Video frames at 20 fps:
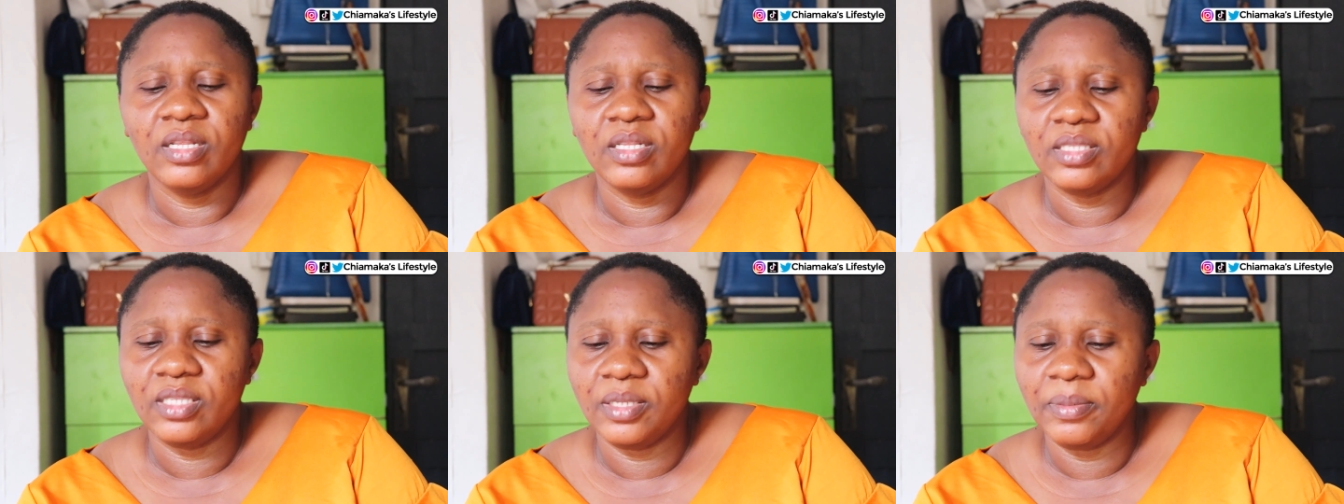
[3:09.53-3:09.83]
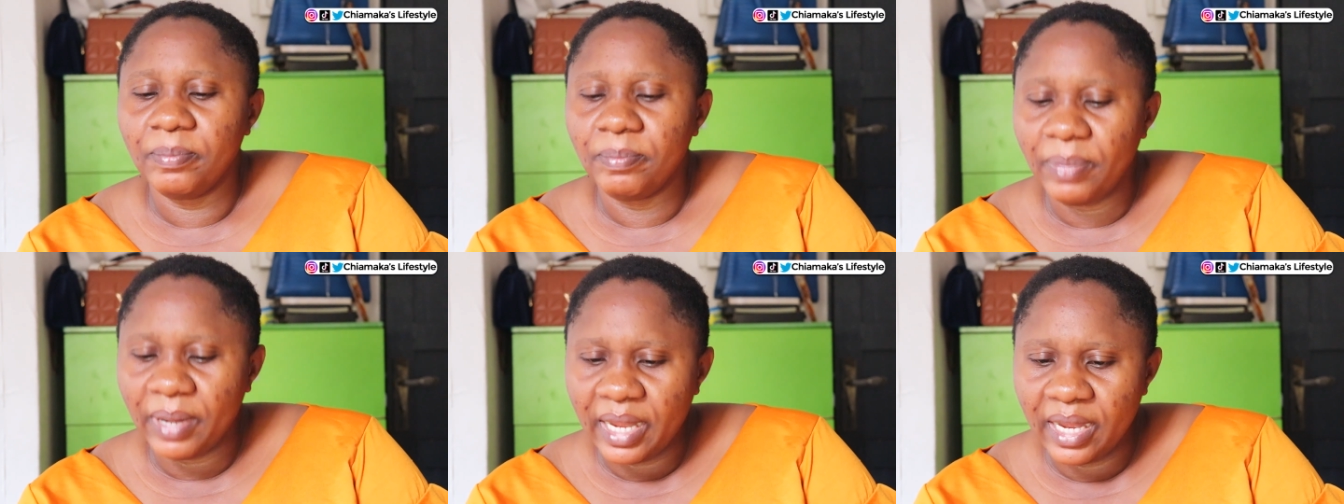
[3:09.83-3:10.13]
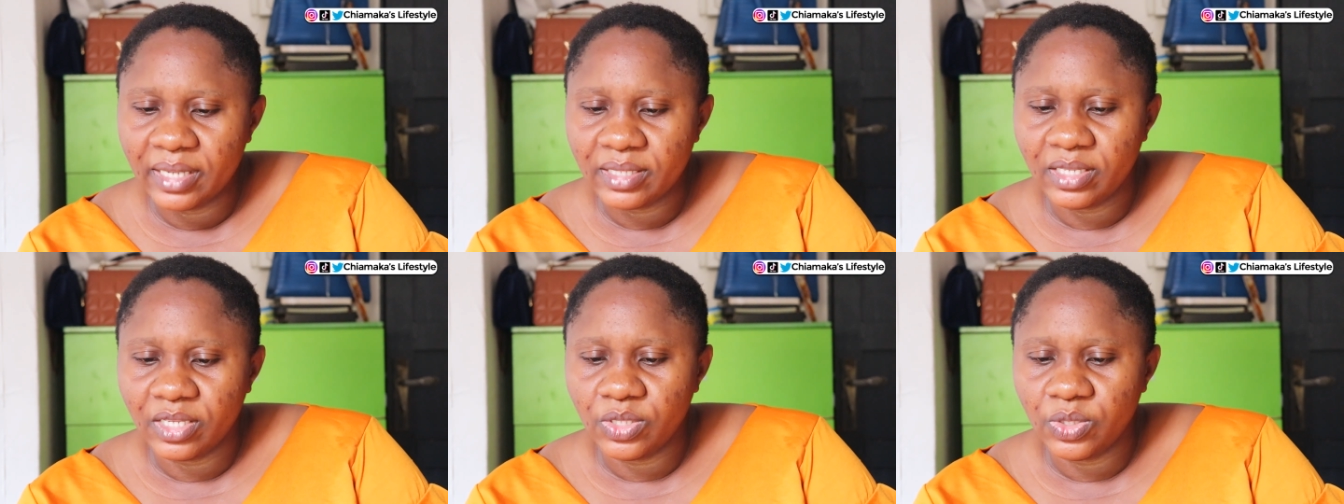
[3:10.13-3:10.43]
the
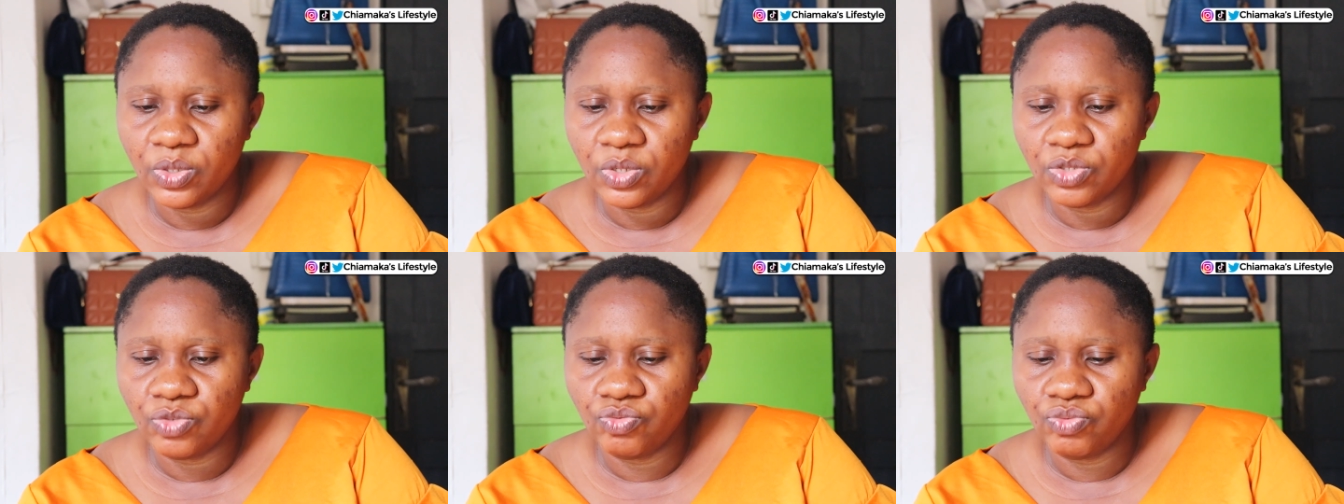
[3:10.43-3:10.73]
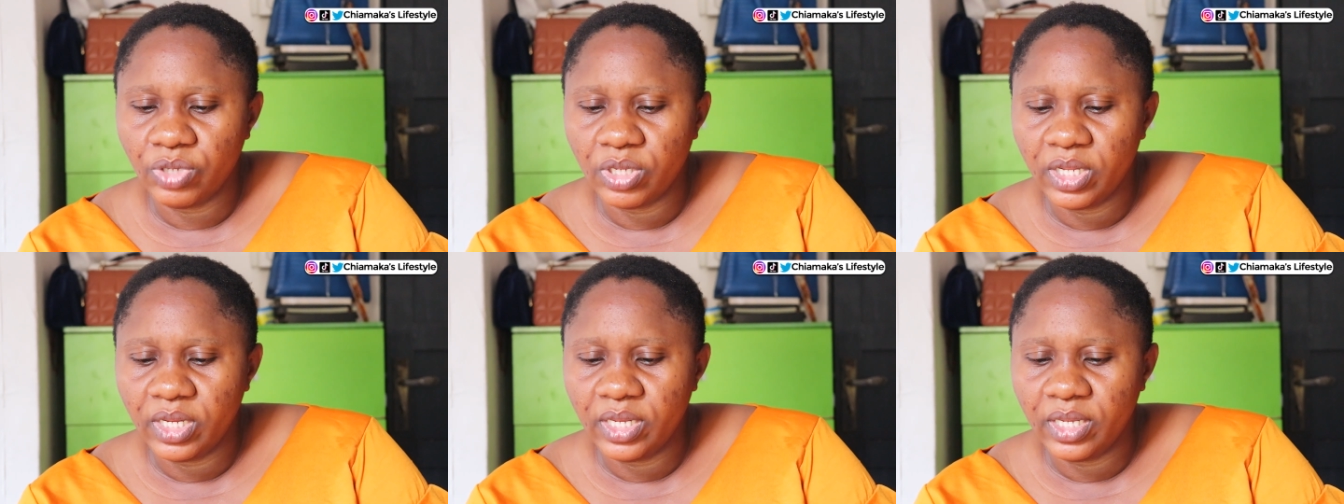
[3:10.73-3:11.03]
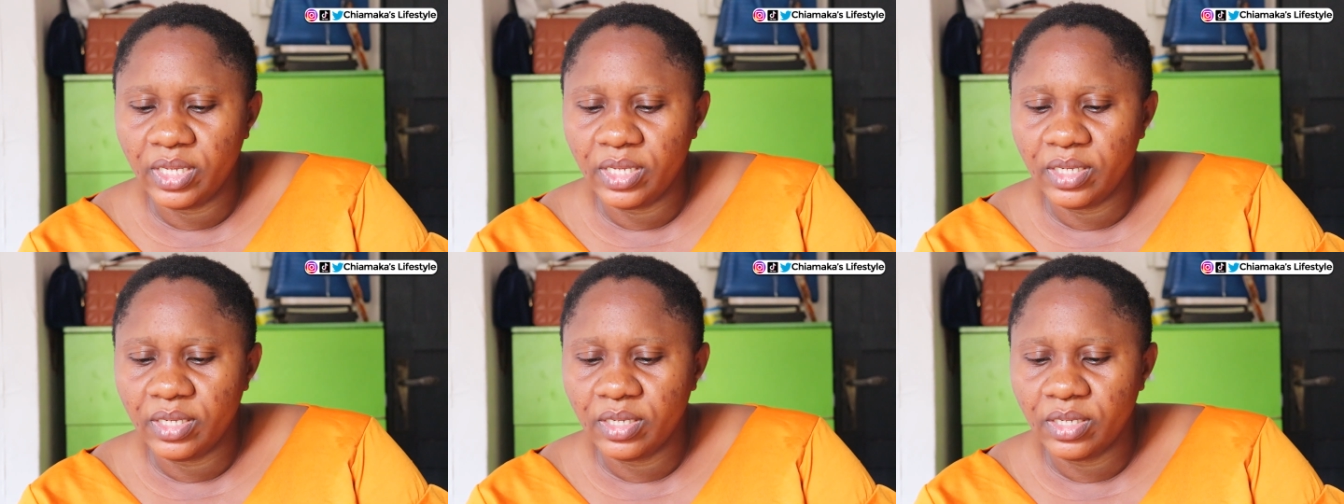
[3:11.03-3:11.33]
bank did not
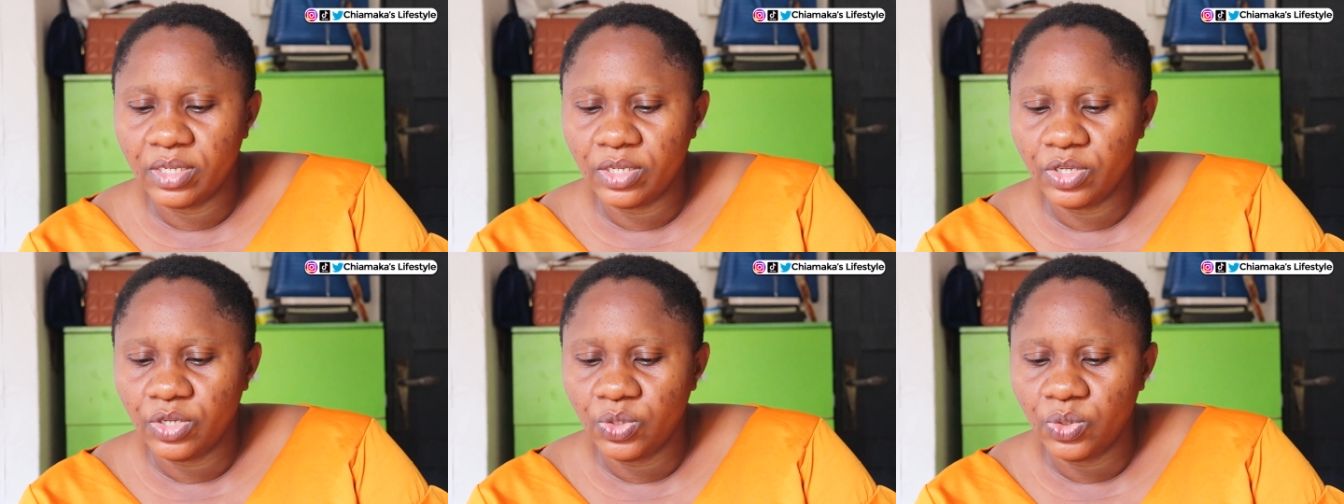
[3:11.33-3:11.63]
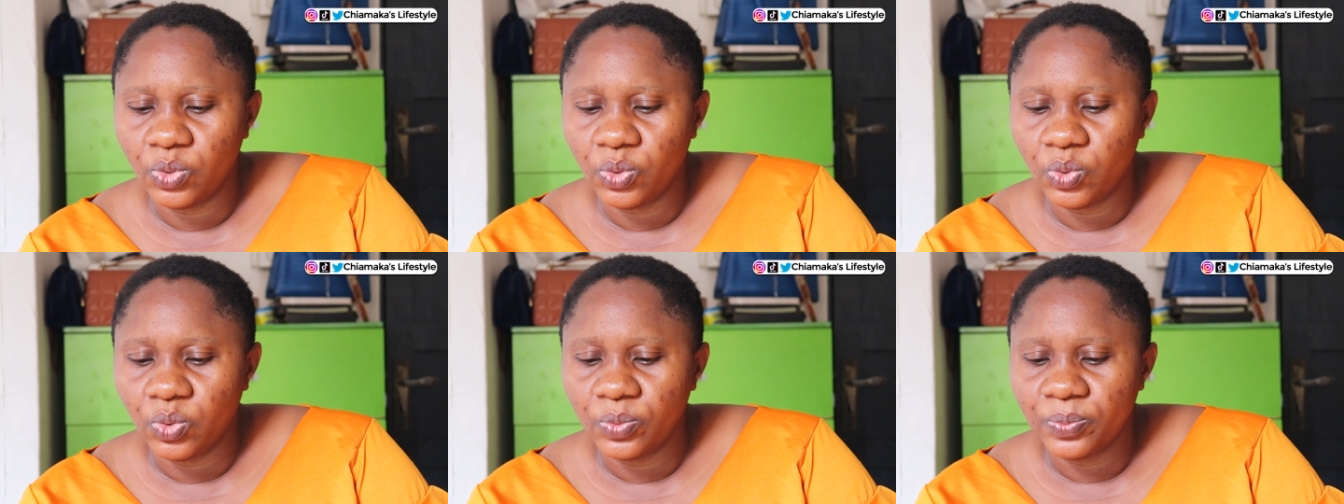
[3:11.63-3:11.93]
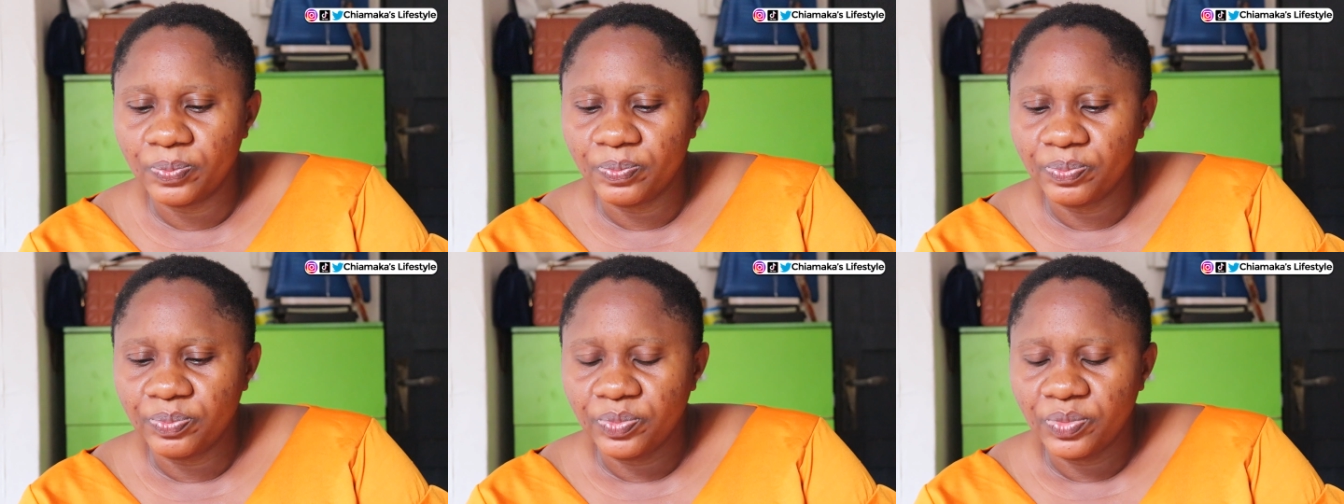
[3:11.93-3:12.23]
really, you know,